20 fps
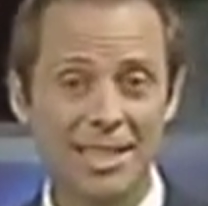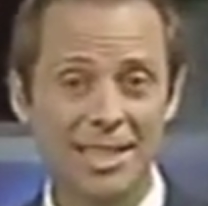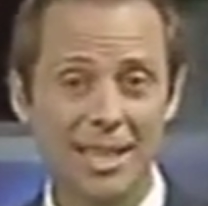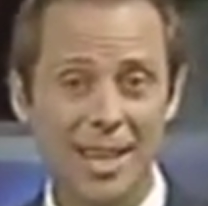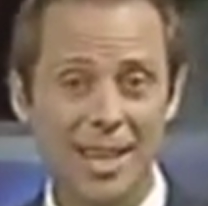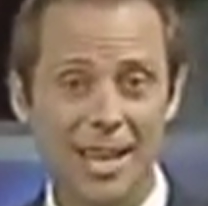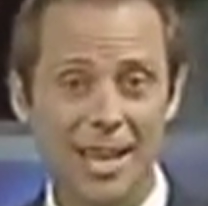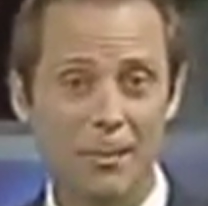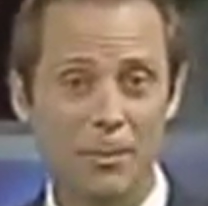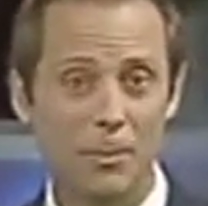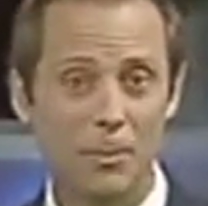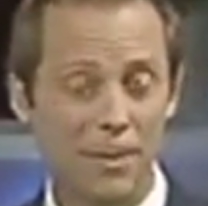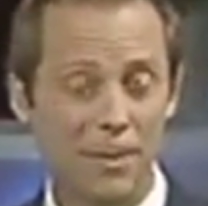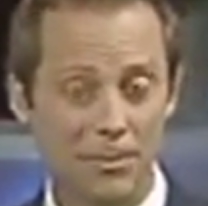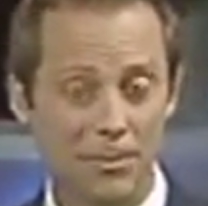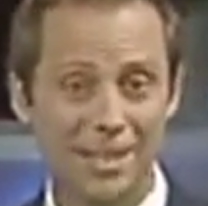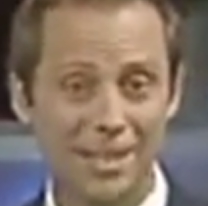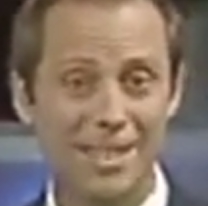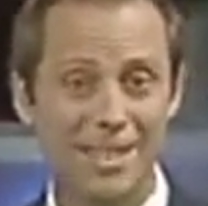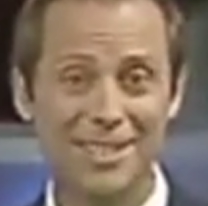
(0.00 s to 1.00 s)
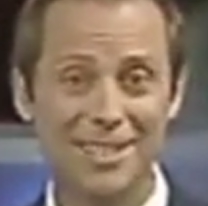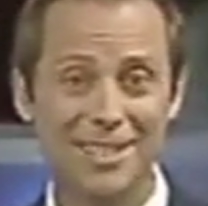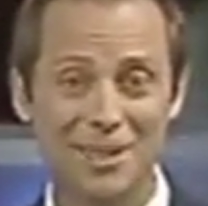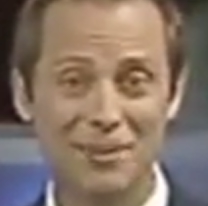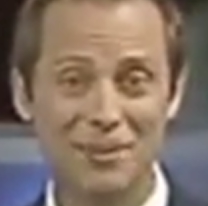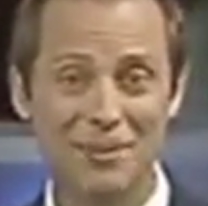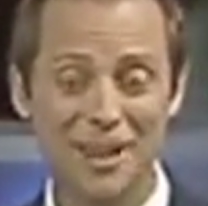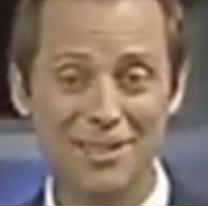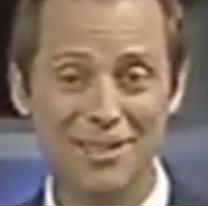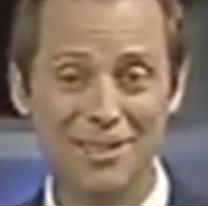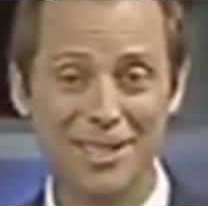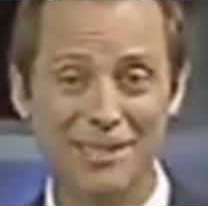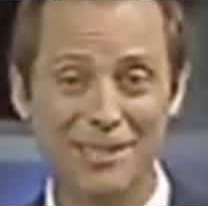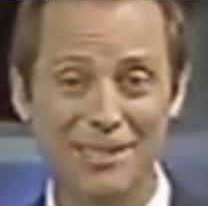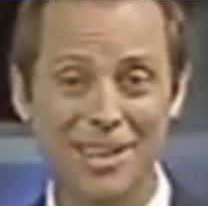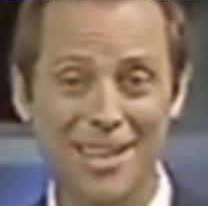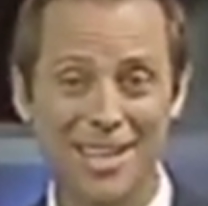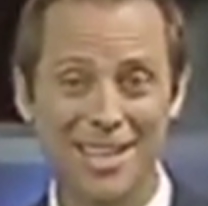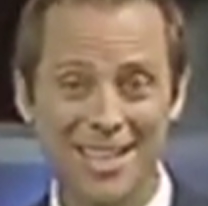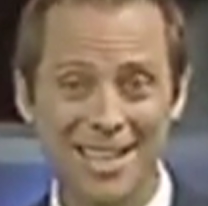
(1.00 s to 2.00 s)
And we have plenty of sun around here,
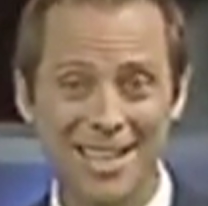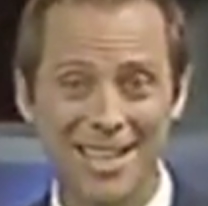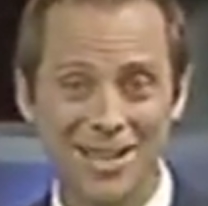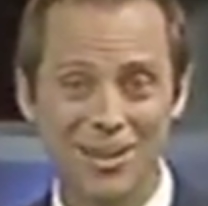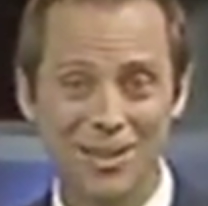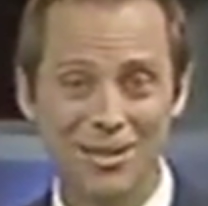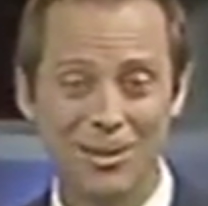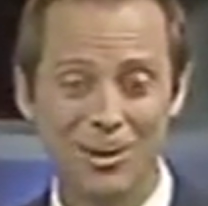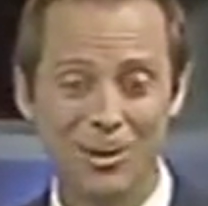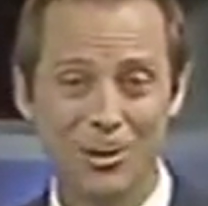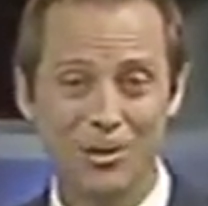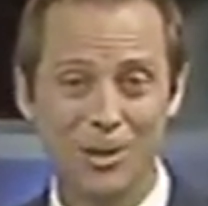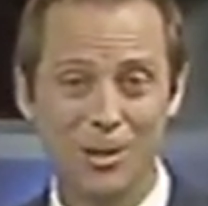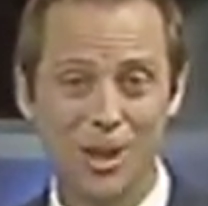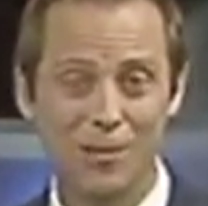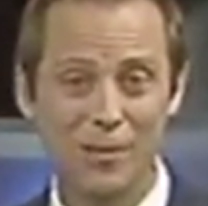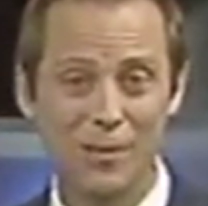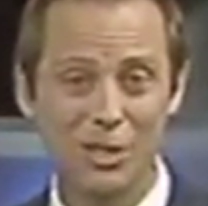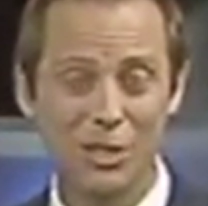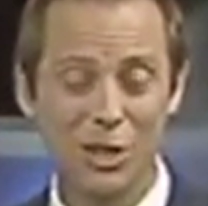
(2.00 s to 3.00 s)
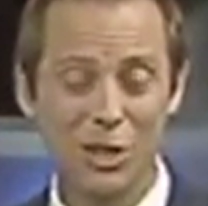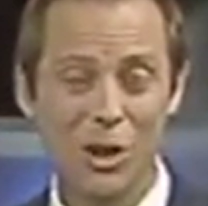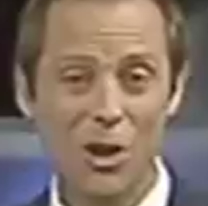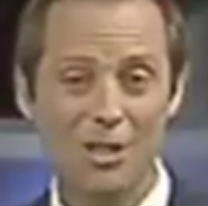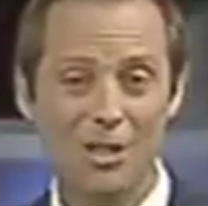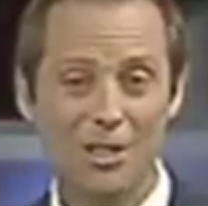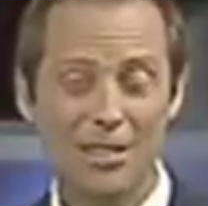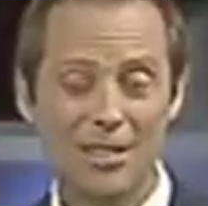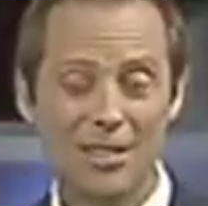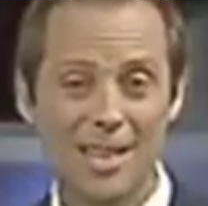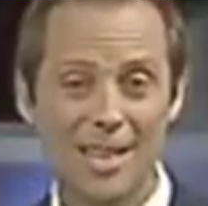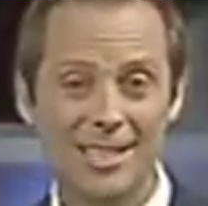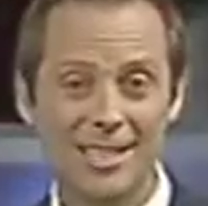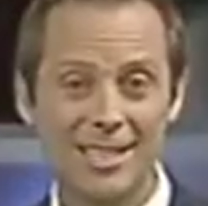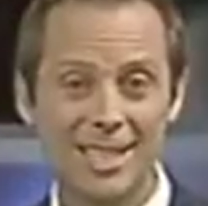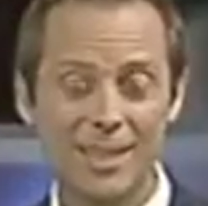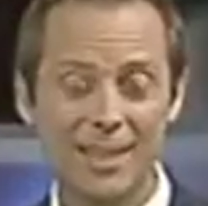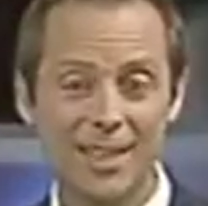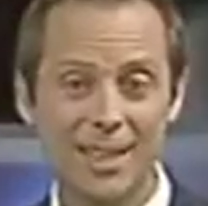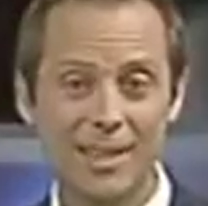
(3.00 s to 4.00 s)
right? Solar ovens cost
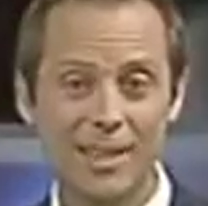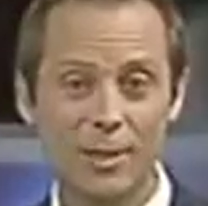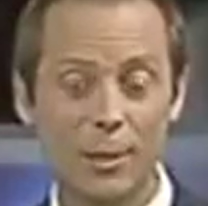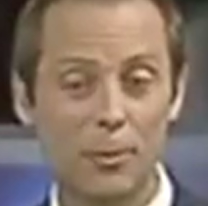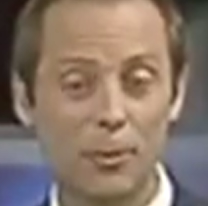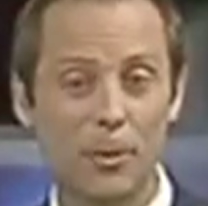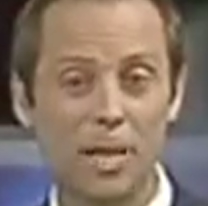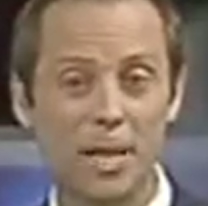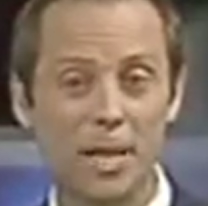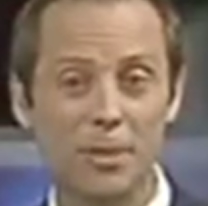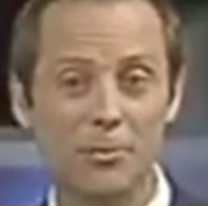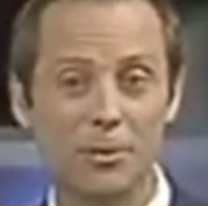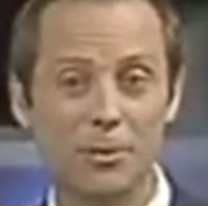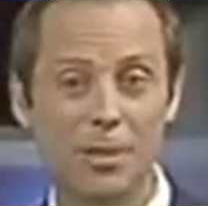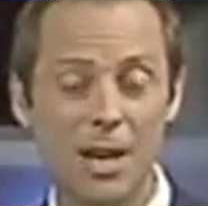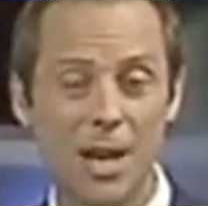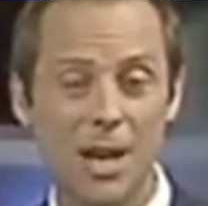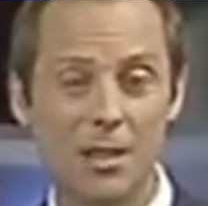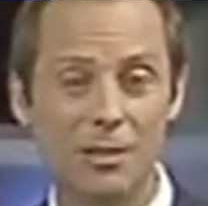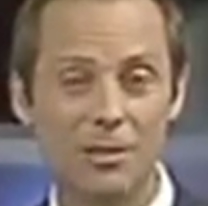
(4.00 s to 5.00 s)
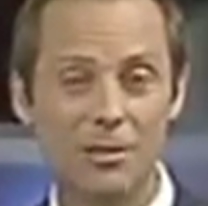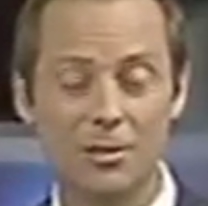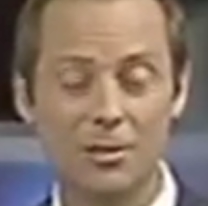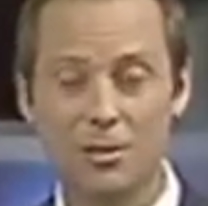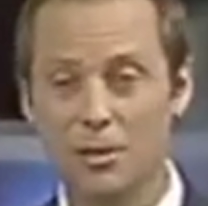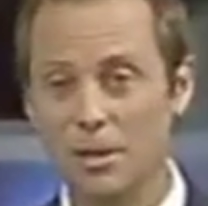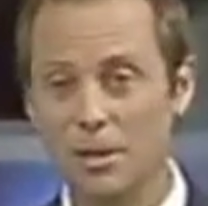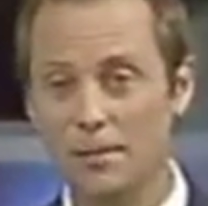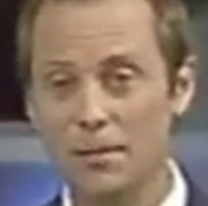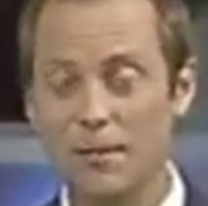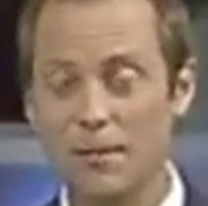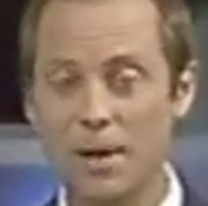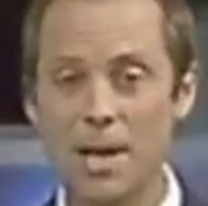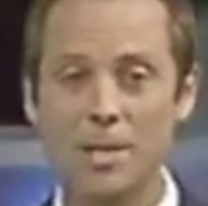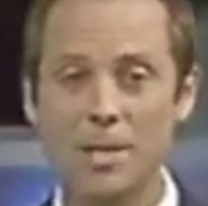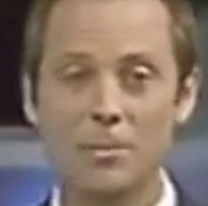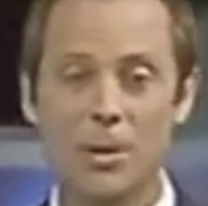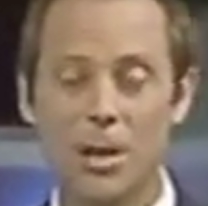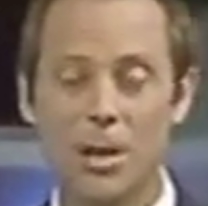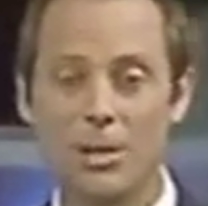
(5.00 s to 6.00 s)
less than $300. You can find
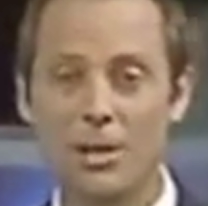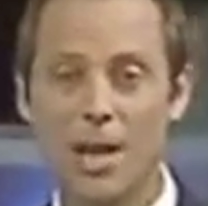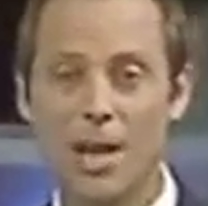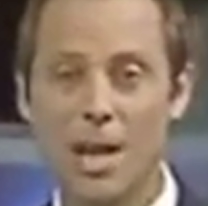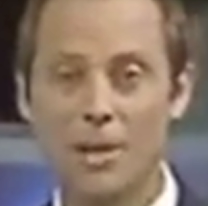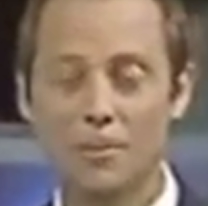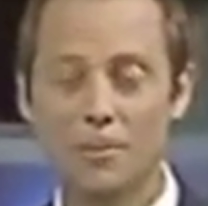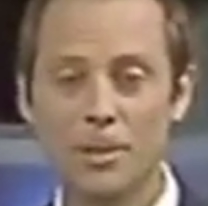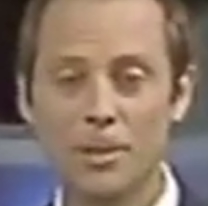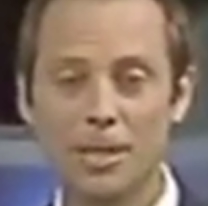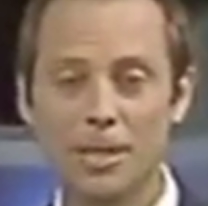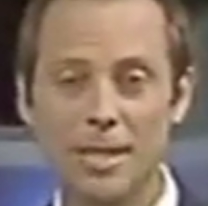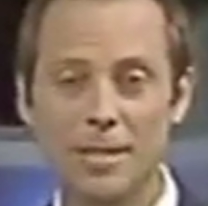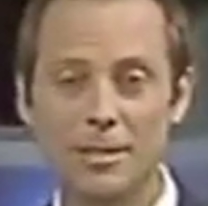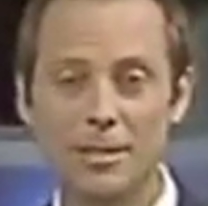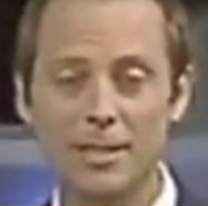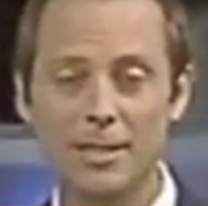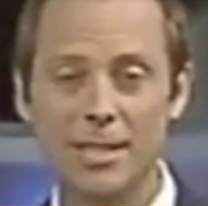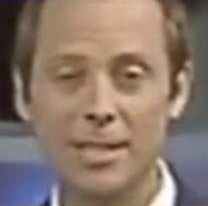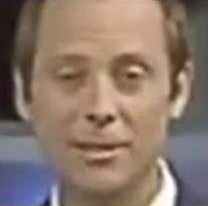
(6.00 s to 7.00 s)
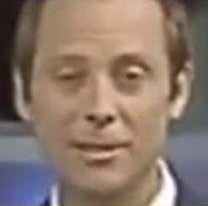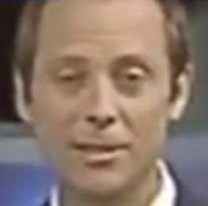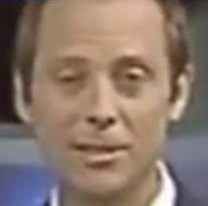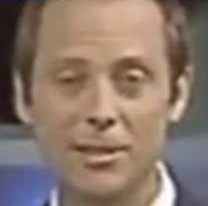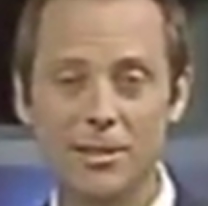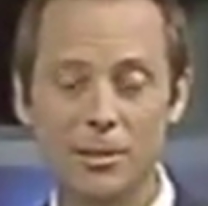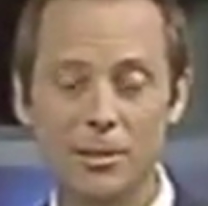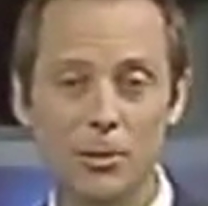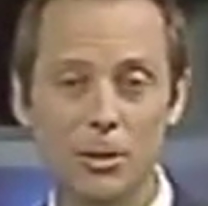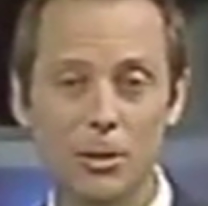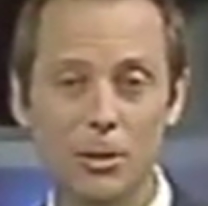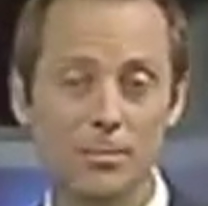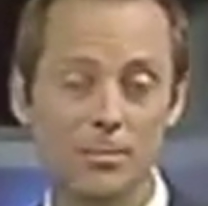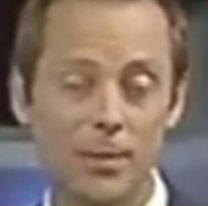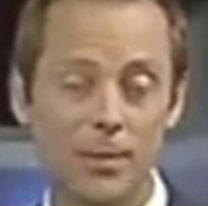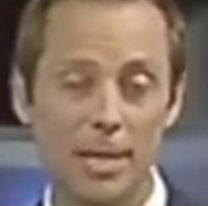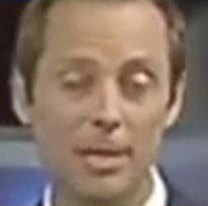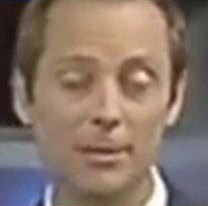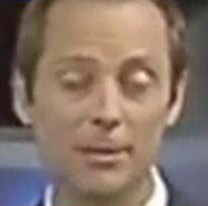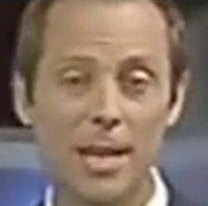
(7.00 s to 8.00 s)
them online real easily. Just do an
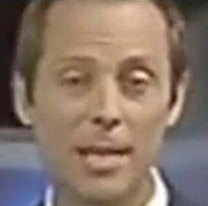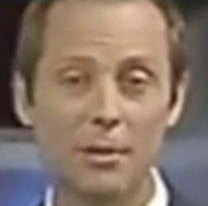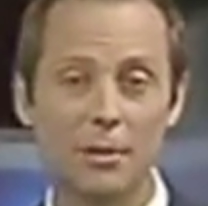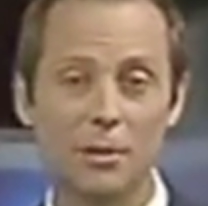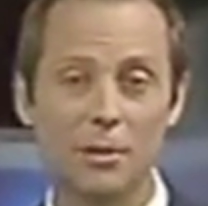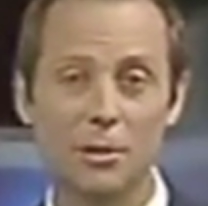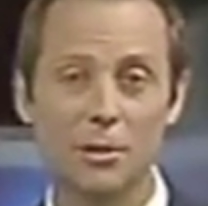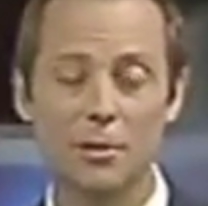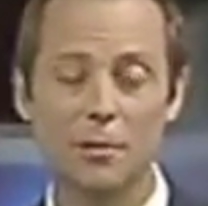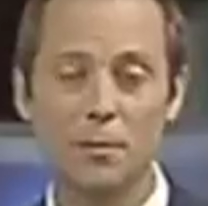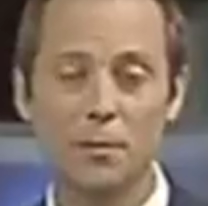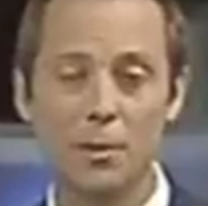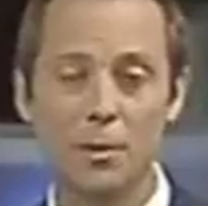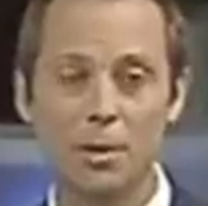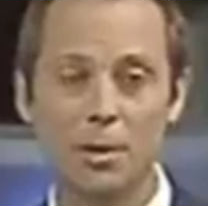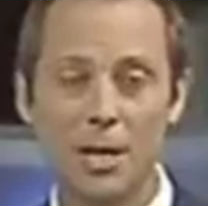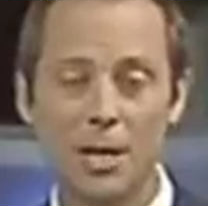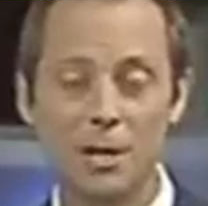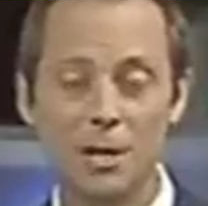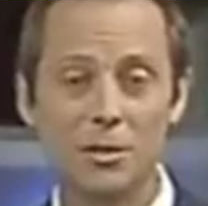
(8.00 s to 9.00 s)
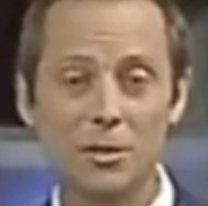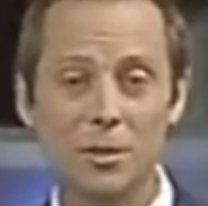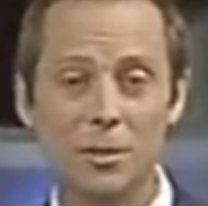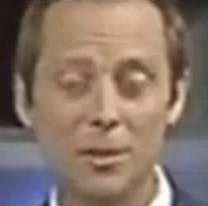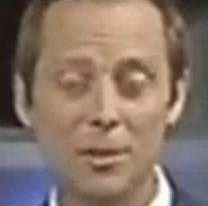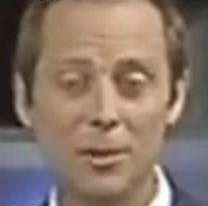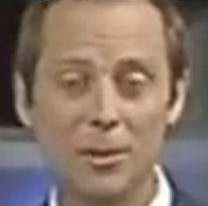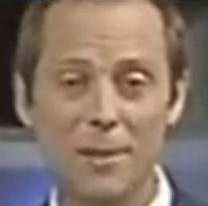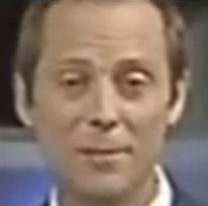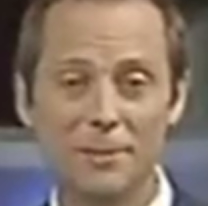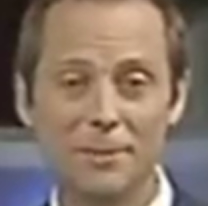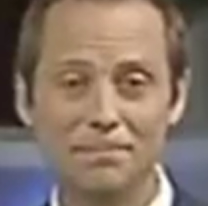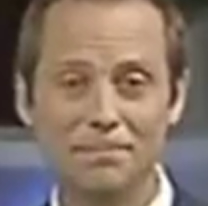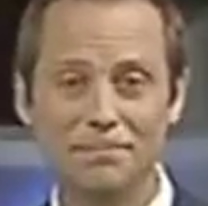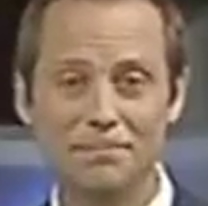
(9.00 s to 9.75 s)
internet search for solar oven.